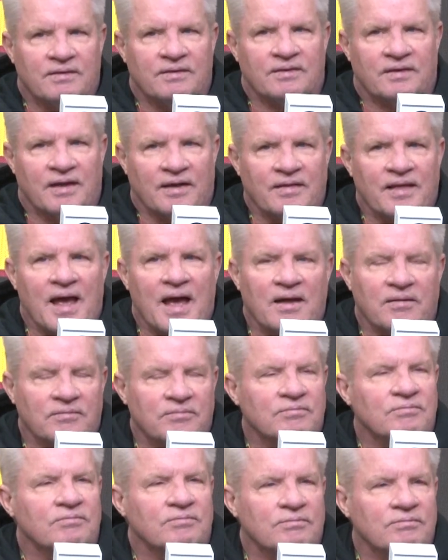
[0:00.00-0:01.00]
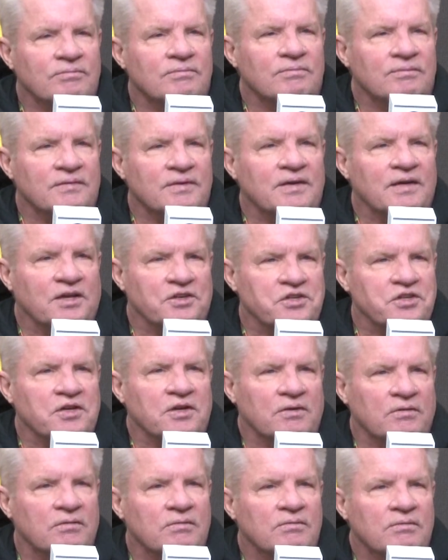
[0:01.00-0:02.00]
can that get
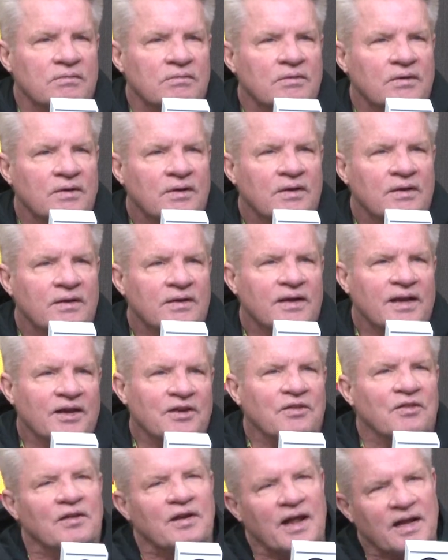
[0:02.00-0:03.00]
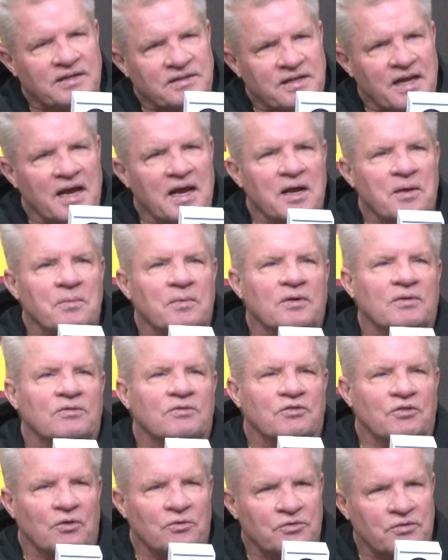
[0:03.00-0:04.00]
you into the next game and
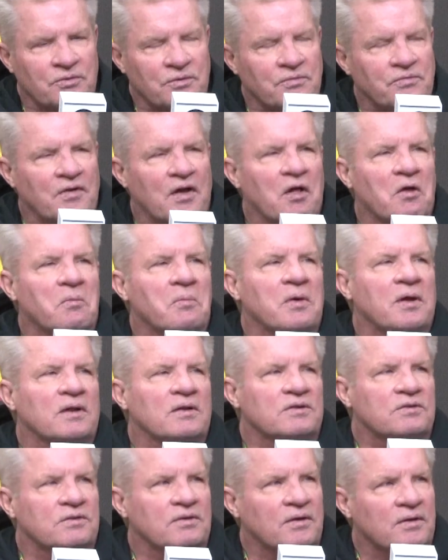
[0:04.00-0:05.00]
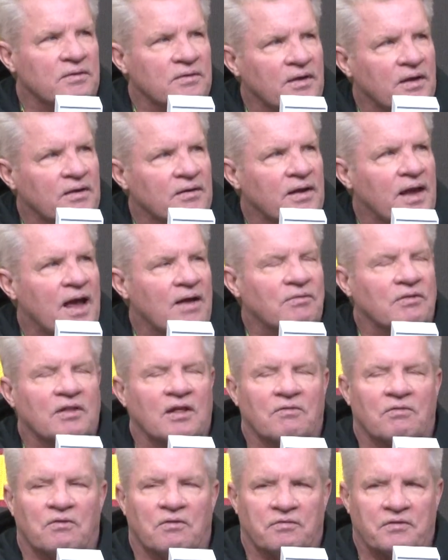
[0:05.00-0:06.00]
show some development and have a
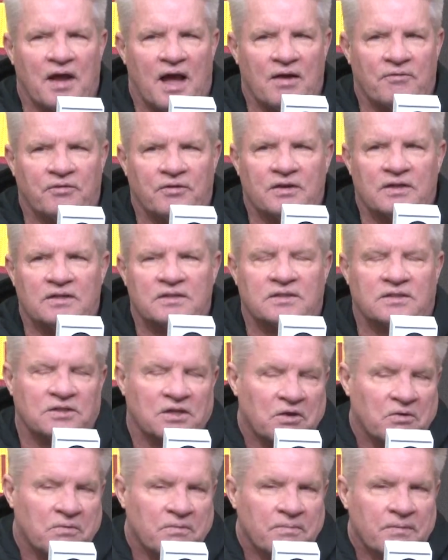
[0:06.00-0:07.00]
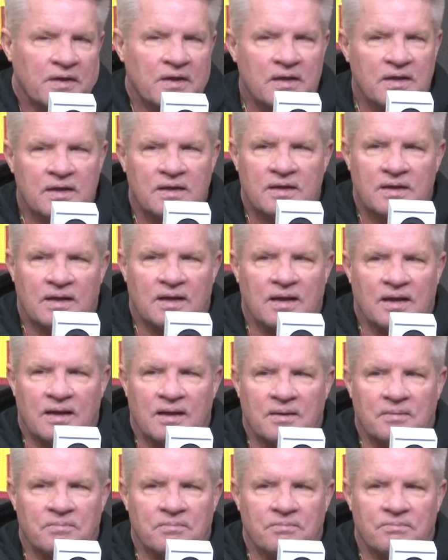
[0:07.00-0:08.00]
level of confidence? So
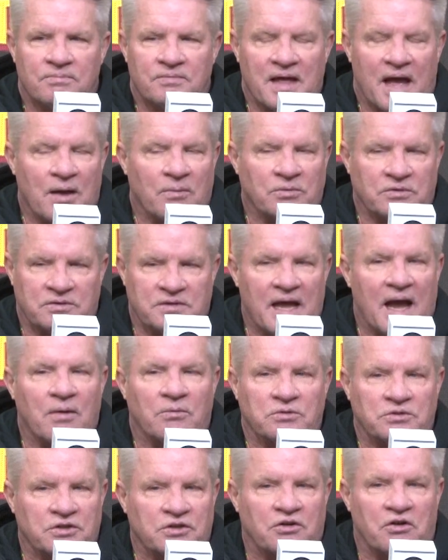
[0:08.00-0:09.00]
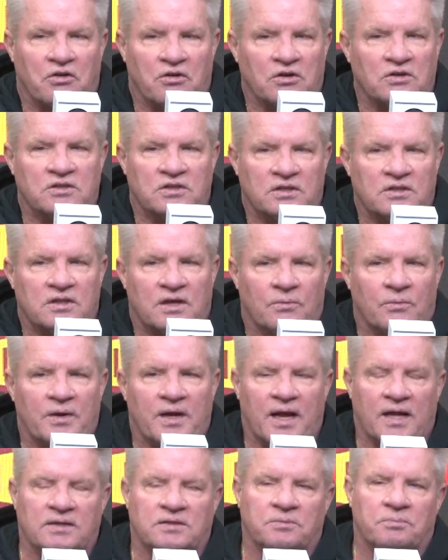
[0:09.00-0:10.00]
that was encouraging that we
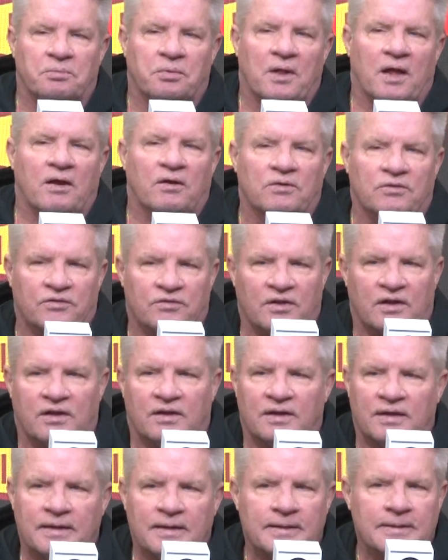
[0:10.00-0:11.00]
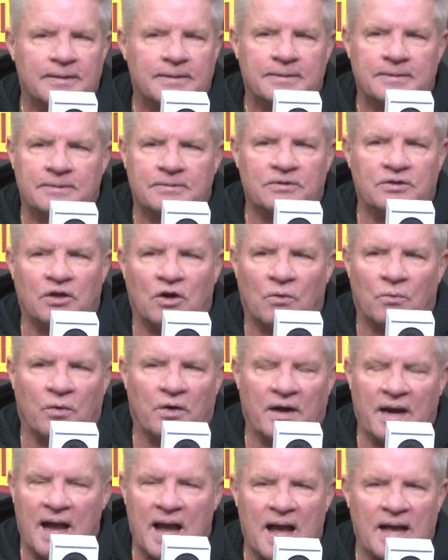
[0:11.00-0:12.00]
had some players that,
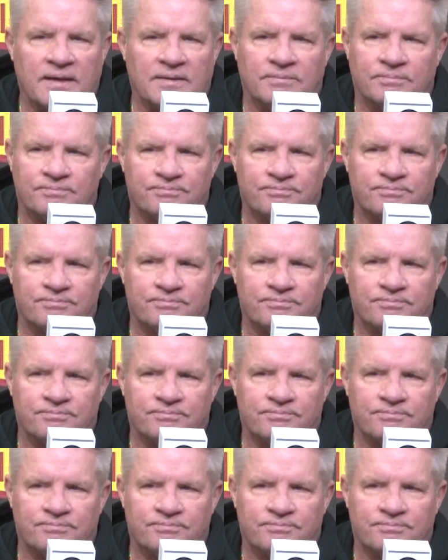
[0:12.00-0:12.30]
were not,